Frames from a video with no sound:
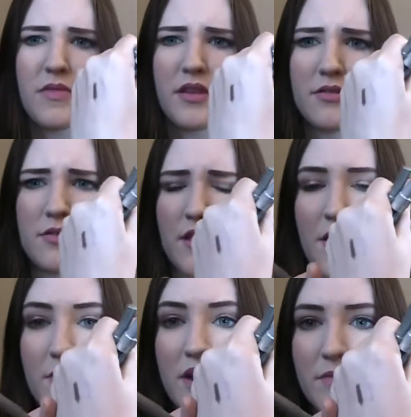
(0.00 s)
So
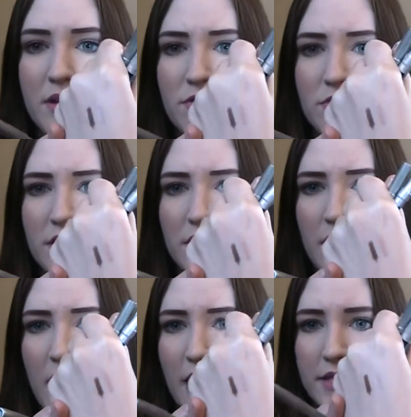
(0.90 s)
that one I've been using a
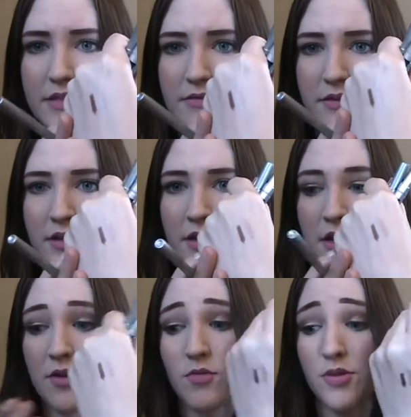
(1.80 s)
lot
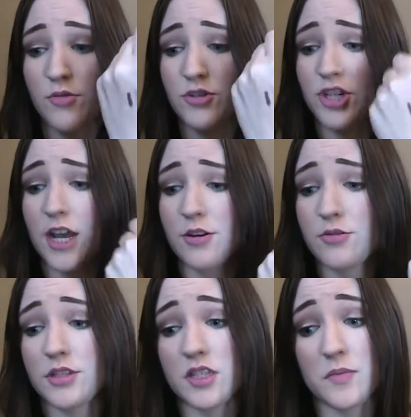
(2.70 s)
with those
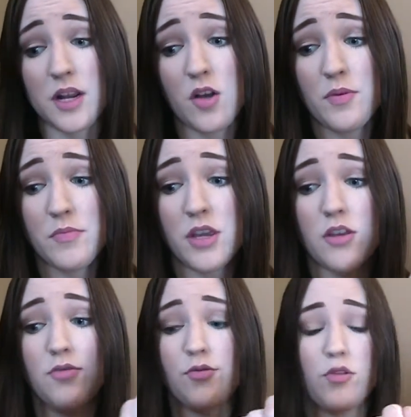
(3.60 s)
shadows, and it's been helping me get
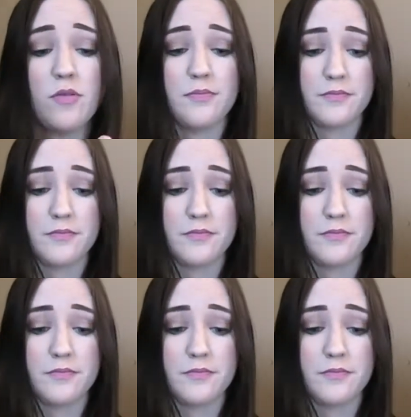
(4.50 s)
through them.